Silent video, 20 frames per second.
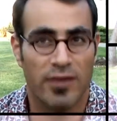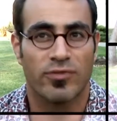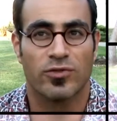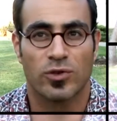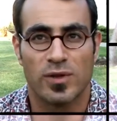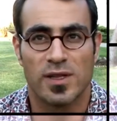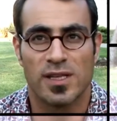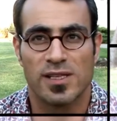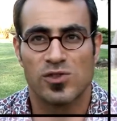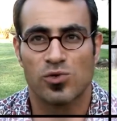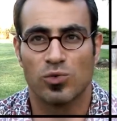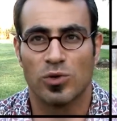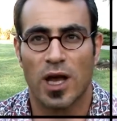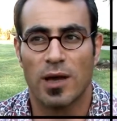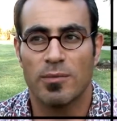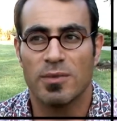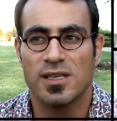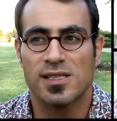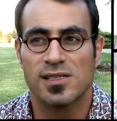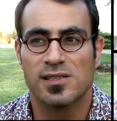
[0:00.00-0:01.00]
after the
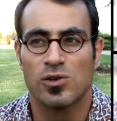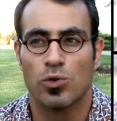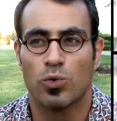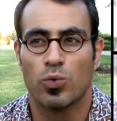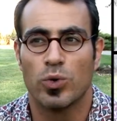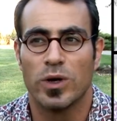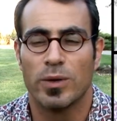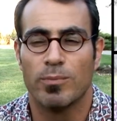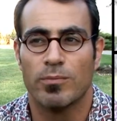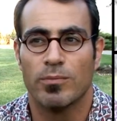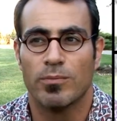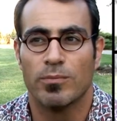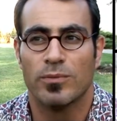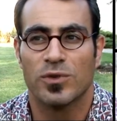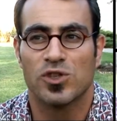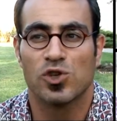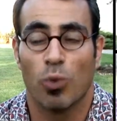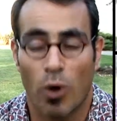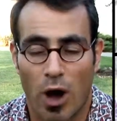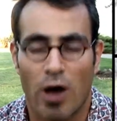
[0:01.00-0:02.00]
tsunami,
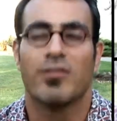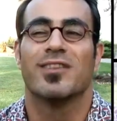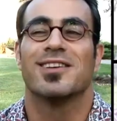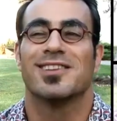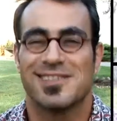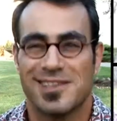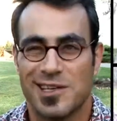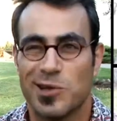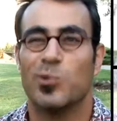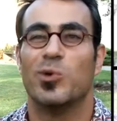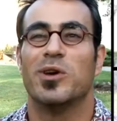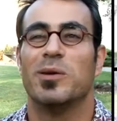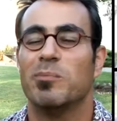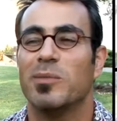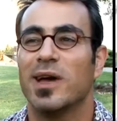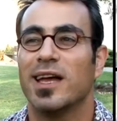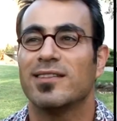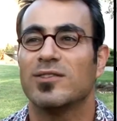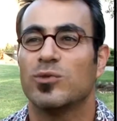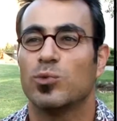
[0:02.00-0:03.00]
so obviously we
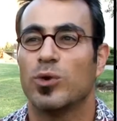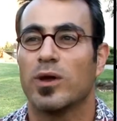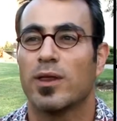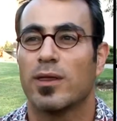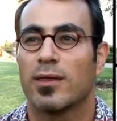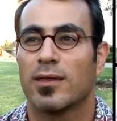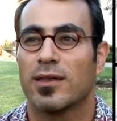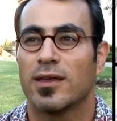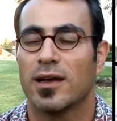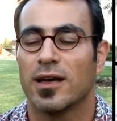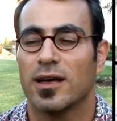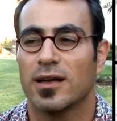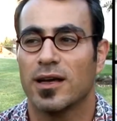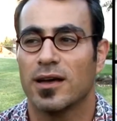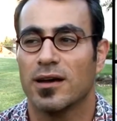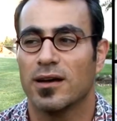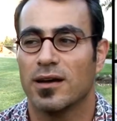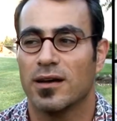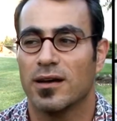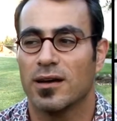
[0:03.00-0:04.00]
met with
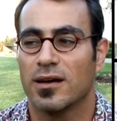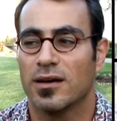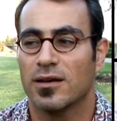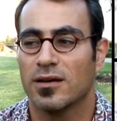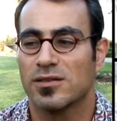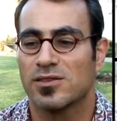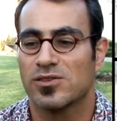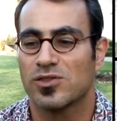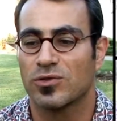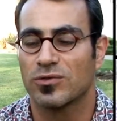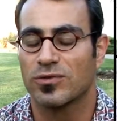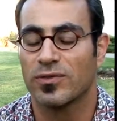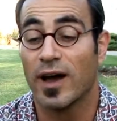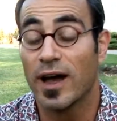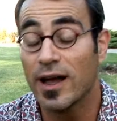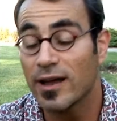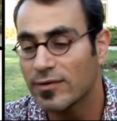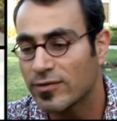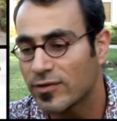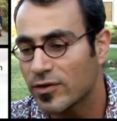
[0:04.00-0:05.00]

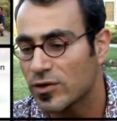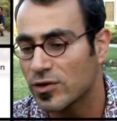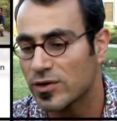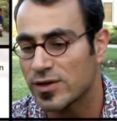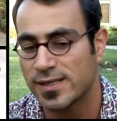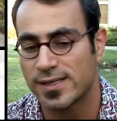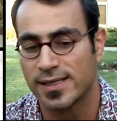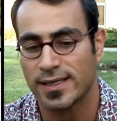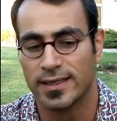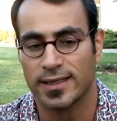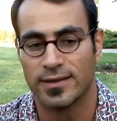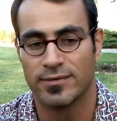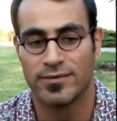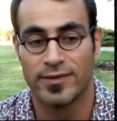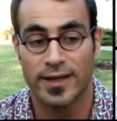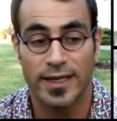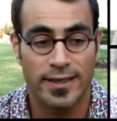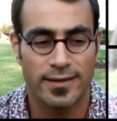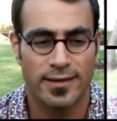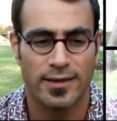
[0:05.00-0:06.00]
survivors and
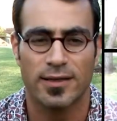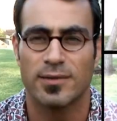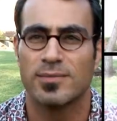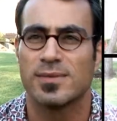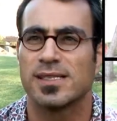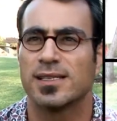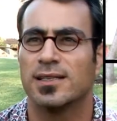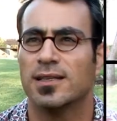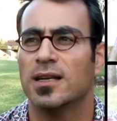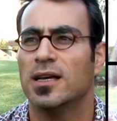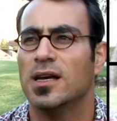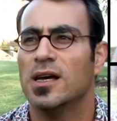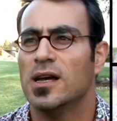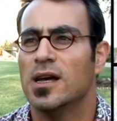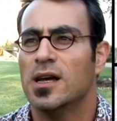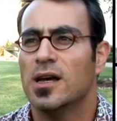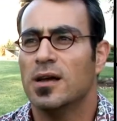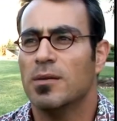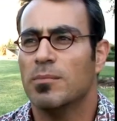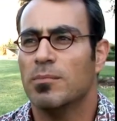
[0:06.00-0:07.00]
victims, and
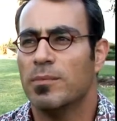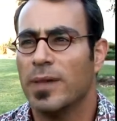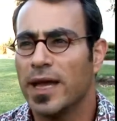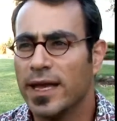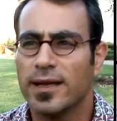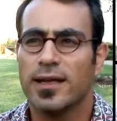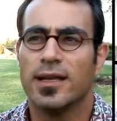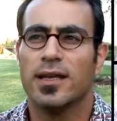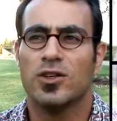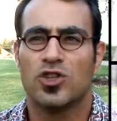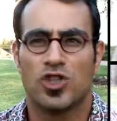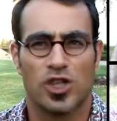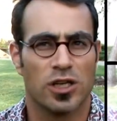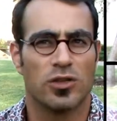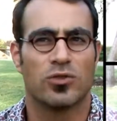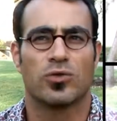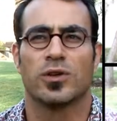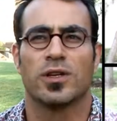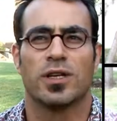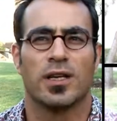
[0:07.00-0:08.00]
mainly
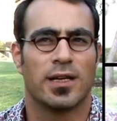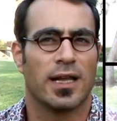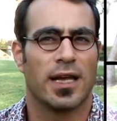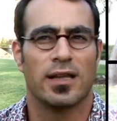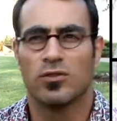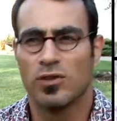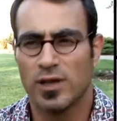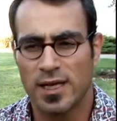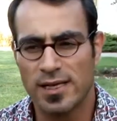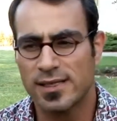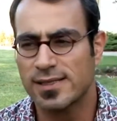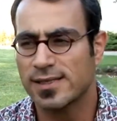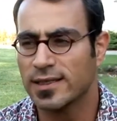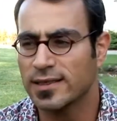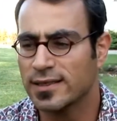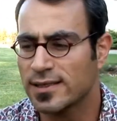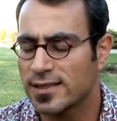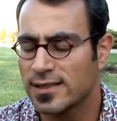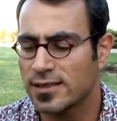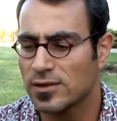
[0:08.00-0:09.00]
children and
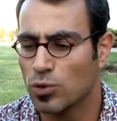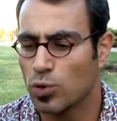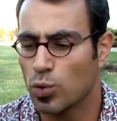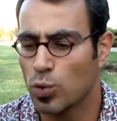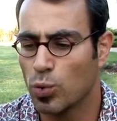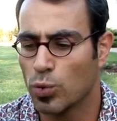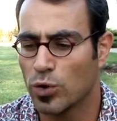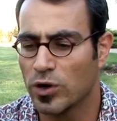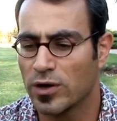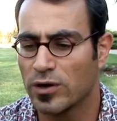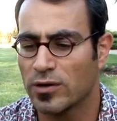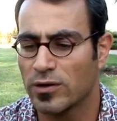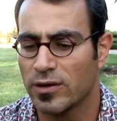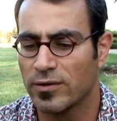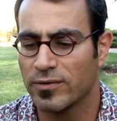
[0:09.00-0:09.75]
adolescents who were